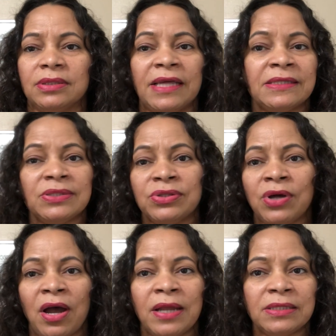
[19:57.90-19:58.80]
that's
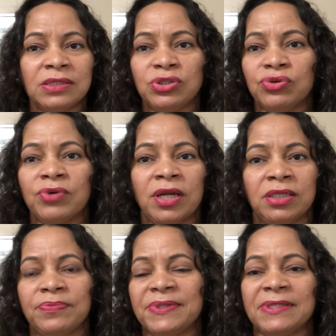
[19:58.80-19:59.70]
not true
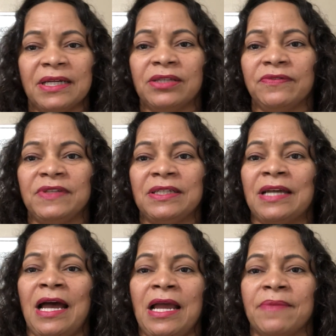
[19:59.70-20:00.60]
100% of the
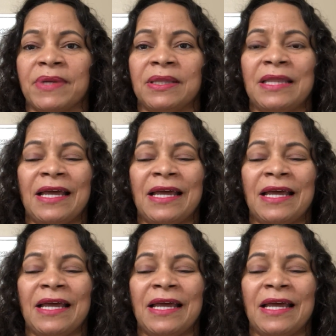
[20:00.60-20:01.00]
time, and